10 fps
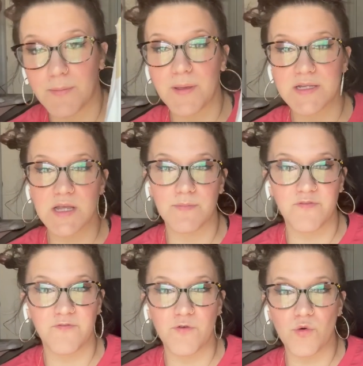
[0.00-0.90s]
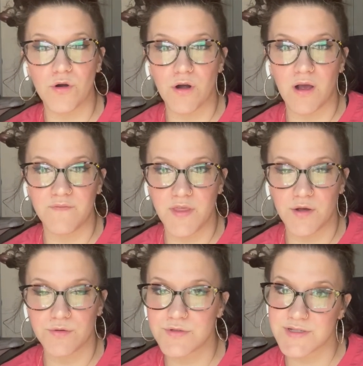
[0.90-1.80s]
picked up four of
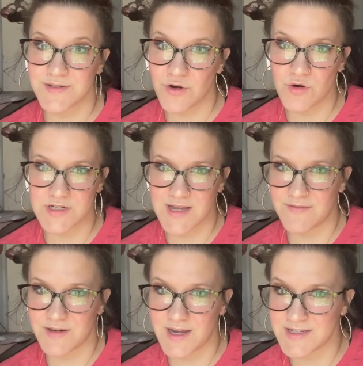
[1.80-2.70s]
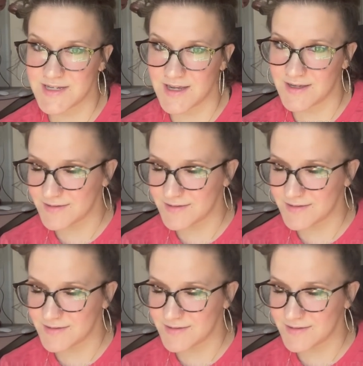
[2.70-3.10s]
those. Of course, I have an idea.